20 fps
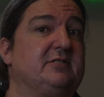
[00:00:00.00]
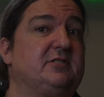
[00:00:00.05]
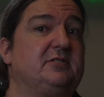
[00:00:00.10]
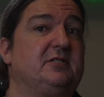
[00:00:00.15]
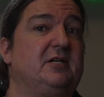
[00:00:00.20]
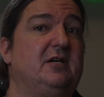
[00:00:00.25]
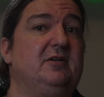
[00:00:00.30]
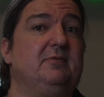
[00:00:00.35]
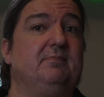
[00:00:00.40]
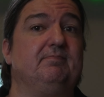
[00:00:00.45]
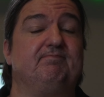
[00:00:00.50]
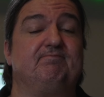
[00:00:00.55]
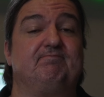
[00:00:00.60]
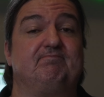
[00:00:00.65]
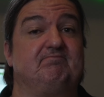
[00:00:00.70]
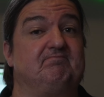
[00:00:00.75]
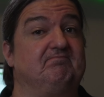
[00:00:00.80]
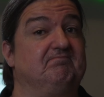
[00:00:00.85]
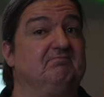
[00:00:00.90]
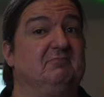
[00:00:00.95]
so
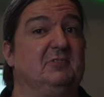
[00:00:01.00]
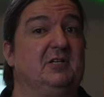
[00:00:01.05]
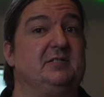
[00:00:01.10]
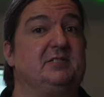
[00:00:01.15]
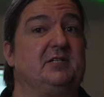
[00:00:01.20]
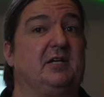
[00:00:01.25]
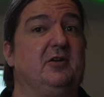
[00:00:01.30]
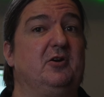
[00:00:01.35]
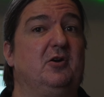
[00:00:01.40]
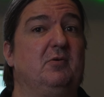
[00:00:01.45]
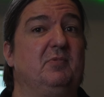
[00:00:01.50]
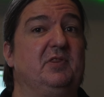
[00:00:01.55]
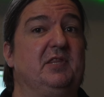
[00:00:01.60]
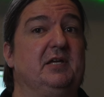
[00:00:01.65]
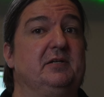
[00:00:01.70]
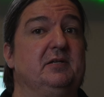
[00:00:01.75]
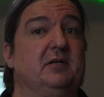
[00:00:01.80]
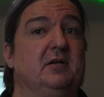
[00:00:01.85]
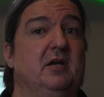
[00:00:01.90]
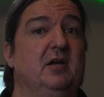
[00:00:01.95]
let's get on with
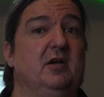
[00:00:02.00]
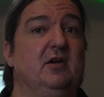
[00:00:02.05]
it.